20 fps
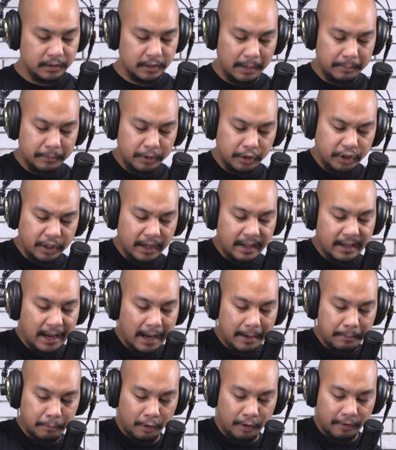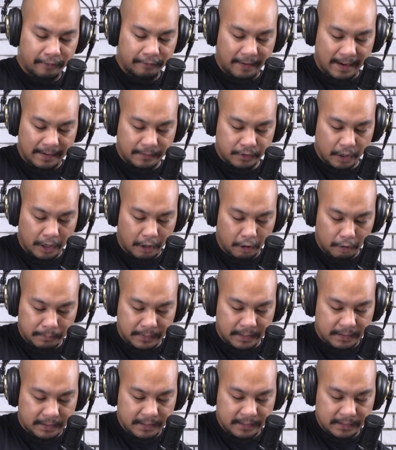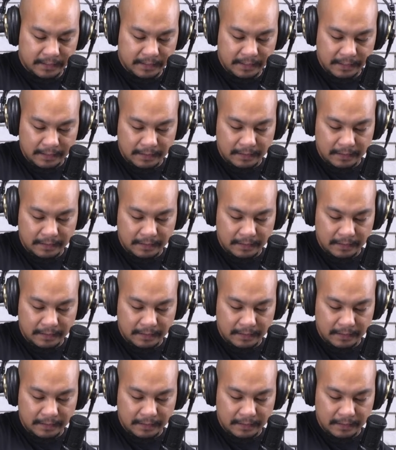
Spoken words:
So I'm usually a 9.5, so I hope that these